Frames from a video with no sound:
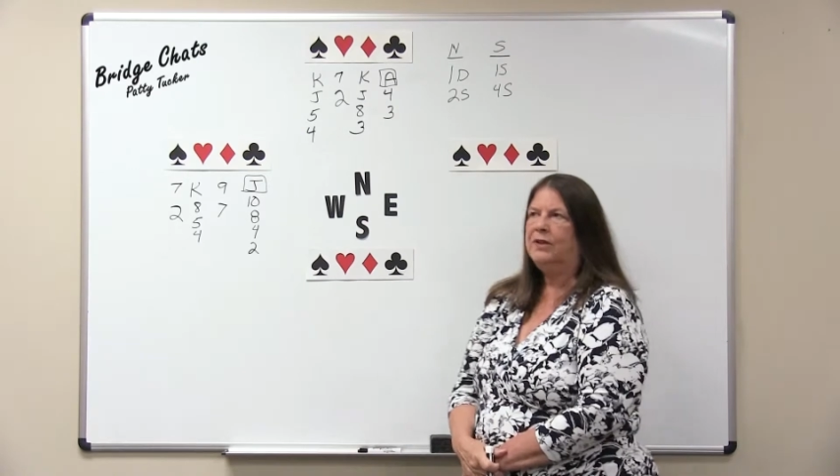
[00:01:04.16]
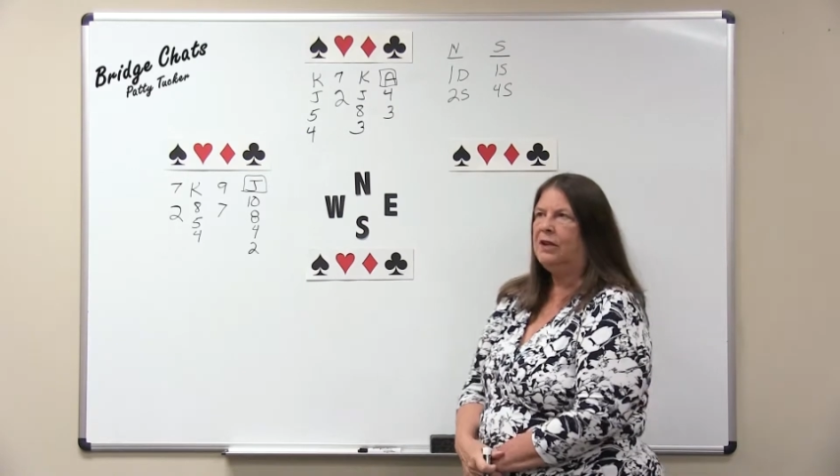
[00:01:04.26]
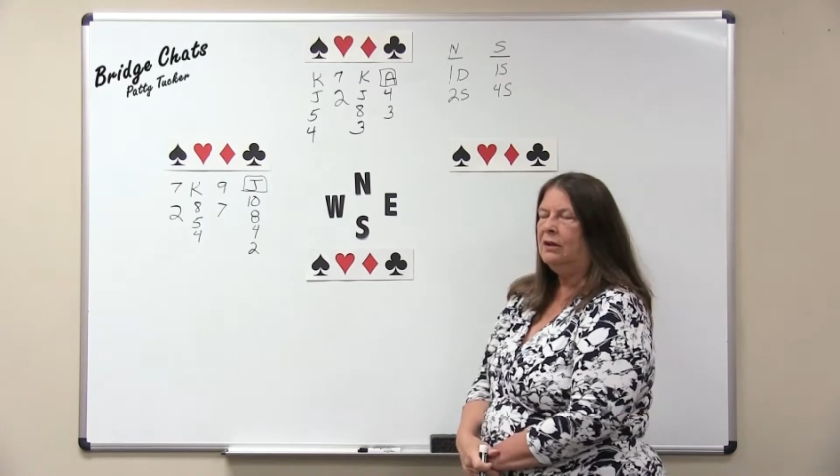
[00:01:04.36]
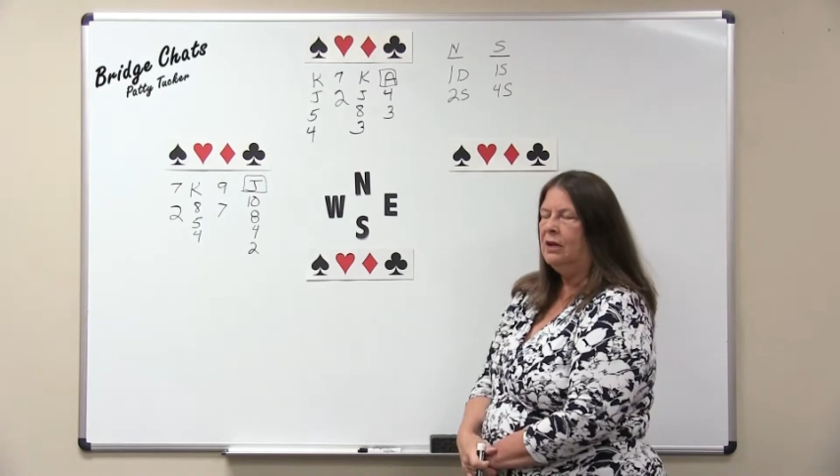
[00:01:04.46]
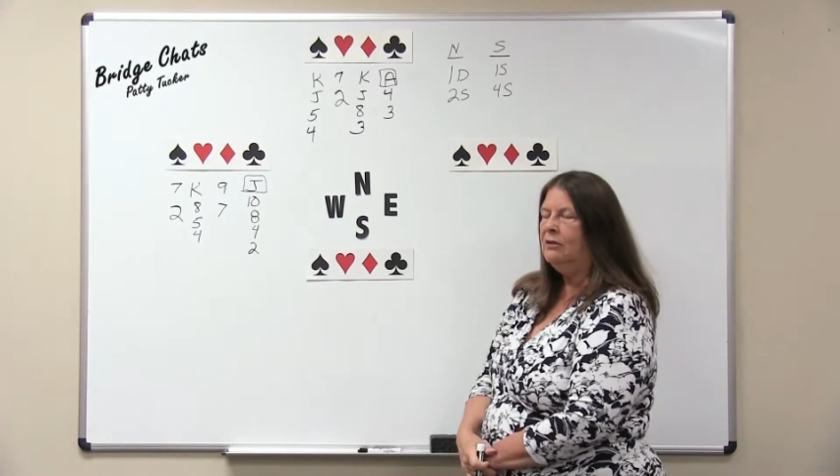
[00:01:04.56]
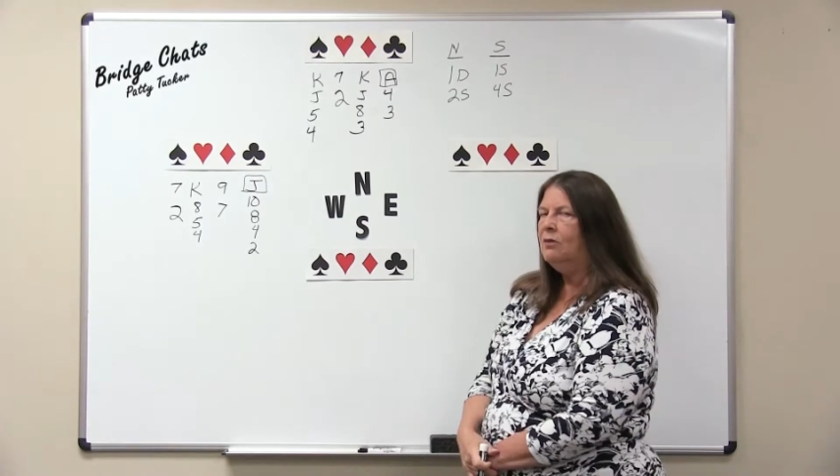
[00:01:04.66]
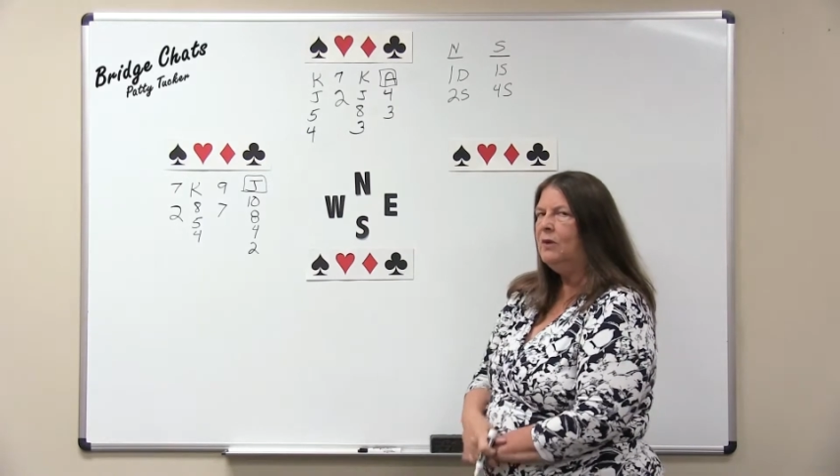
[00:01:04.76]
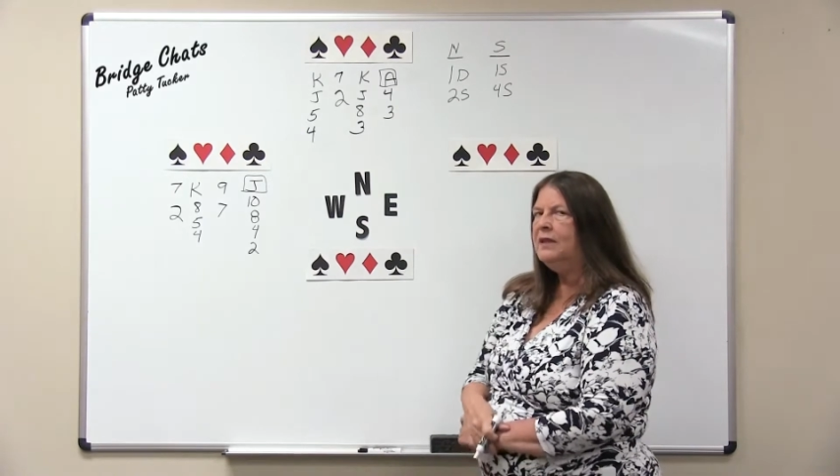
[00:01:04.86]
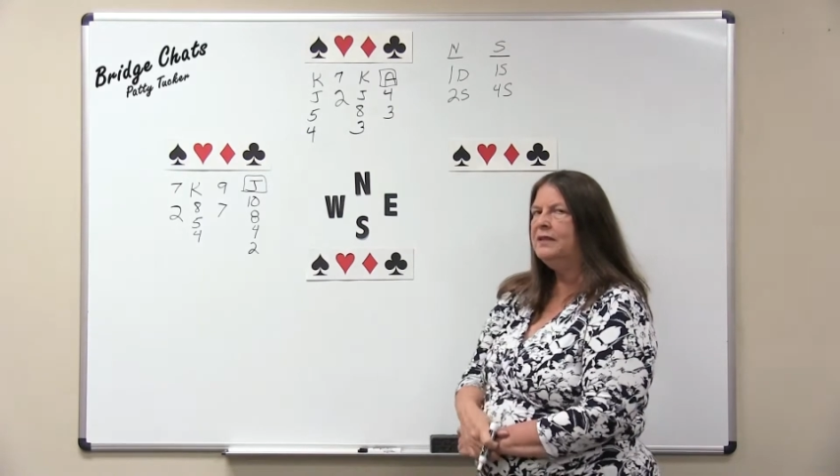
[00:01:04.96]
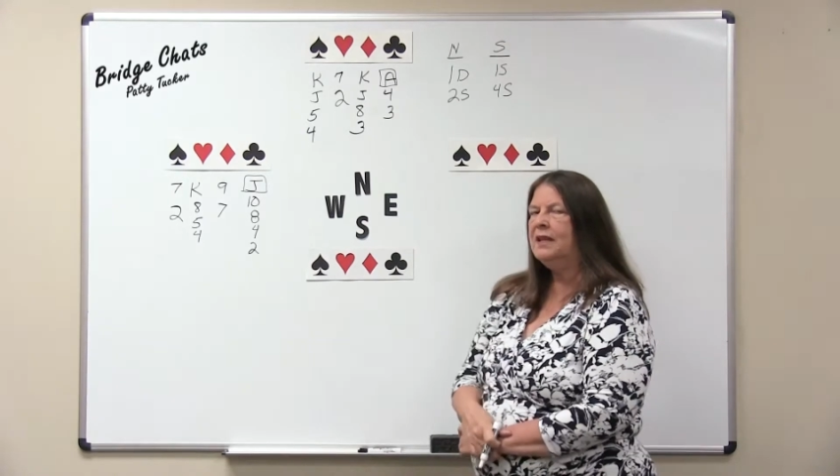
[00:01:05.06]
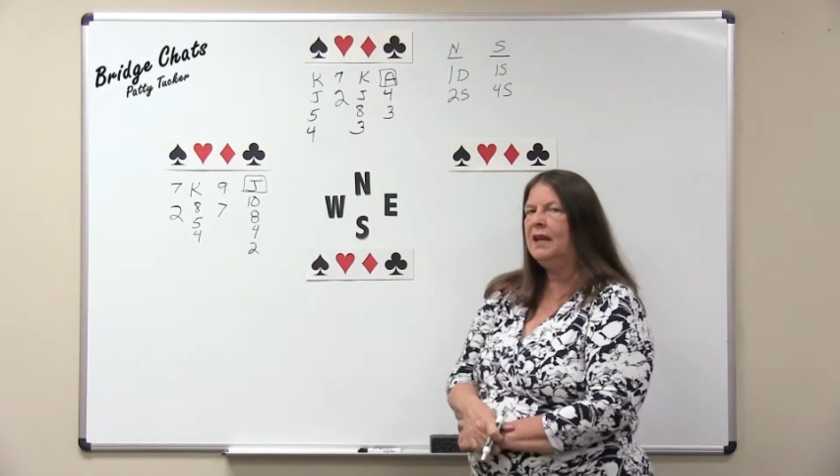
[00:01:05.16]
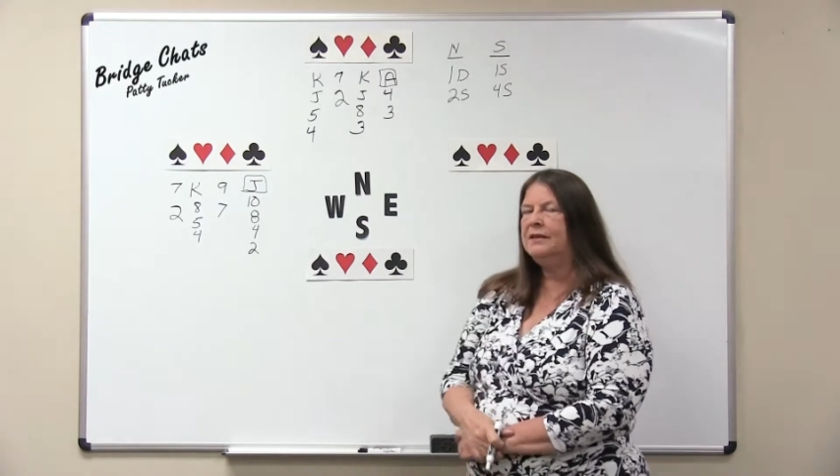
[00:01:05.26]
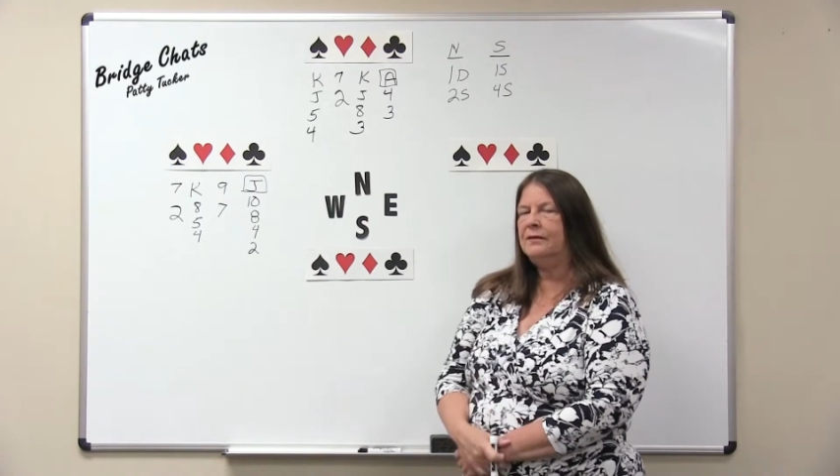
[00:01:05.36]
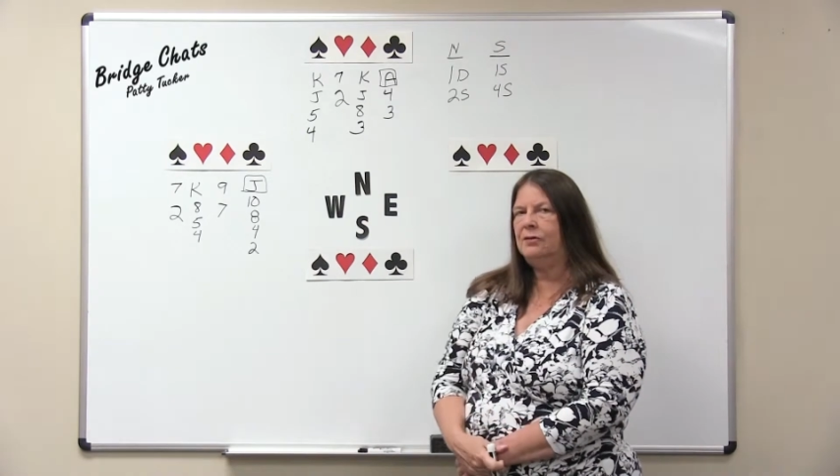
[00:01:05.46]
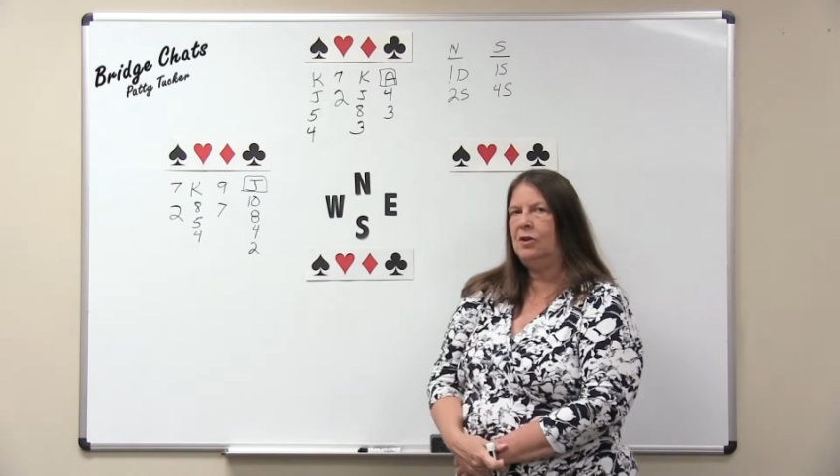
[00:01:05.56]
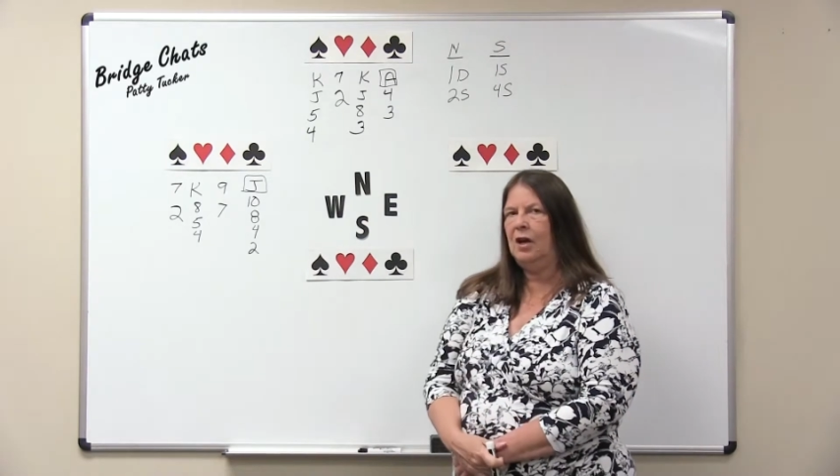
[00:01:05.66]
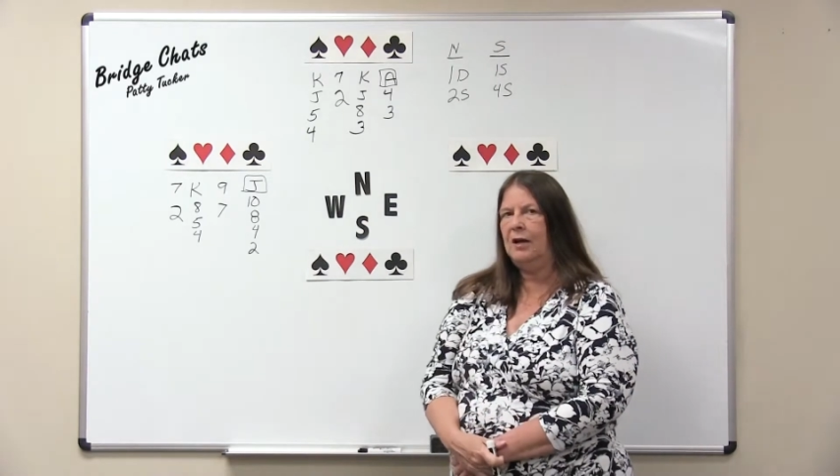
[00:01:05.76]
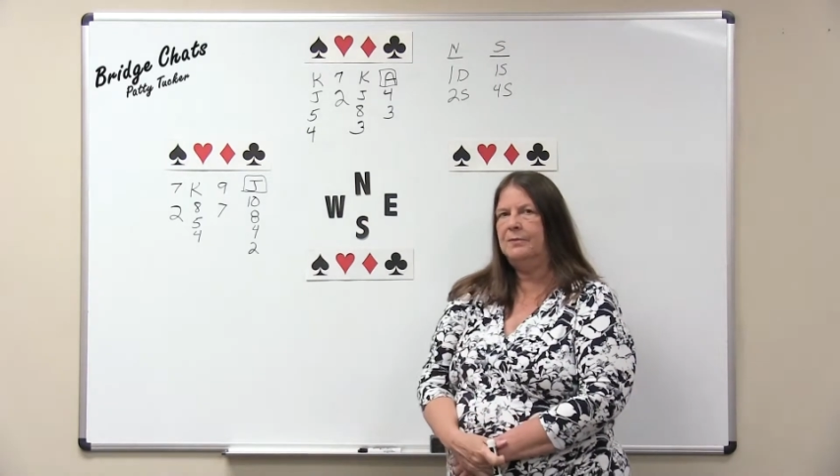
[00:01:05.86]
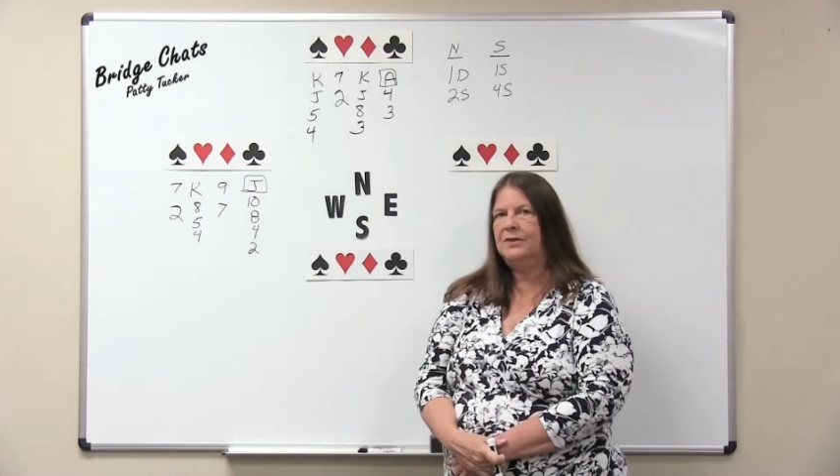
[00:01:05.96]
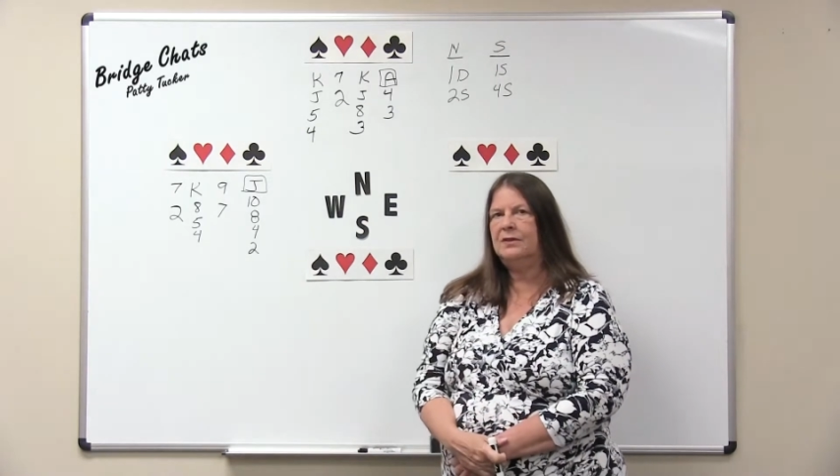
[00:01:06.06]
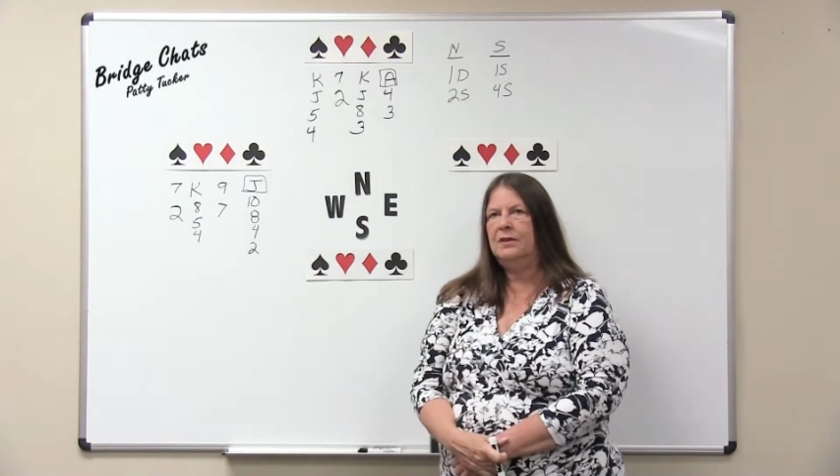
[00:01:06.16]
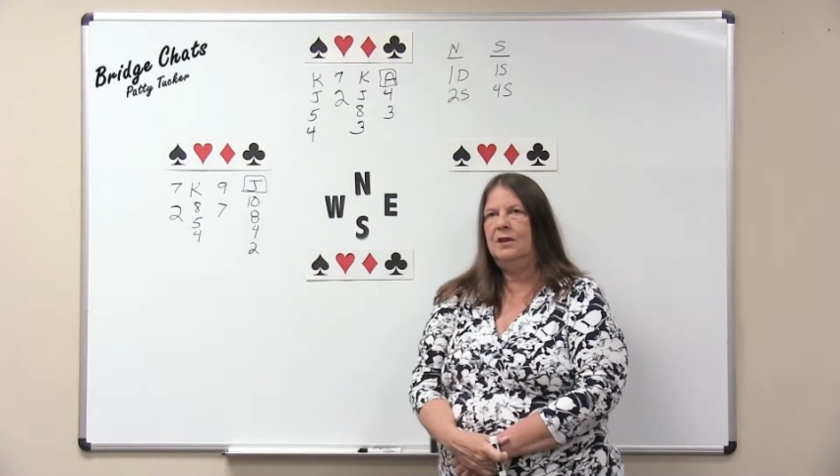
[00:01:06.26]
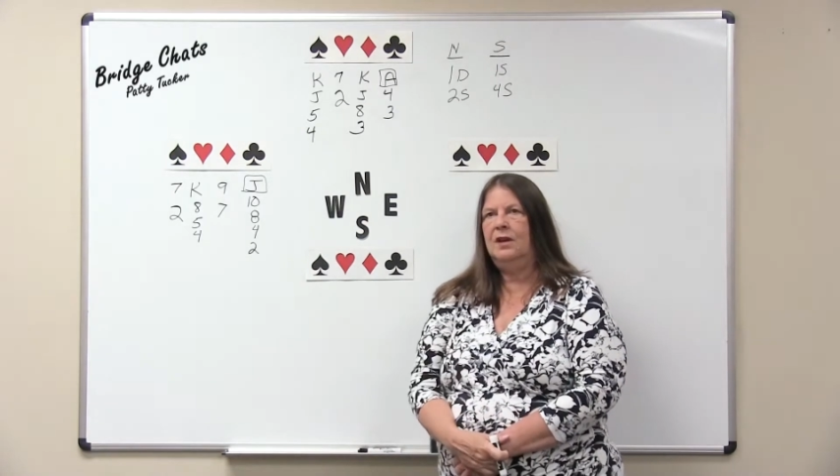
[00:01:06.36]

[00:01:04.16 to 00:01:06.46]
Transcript: when declarer wins the ace of clubs,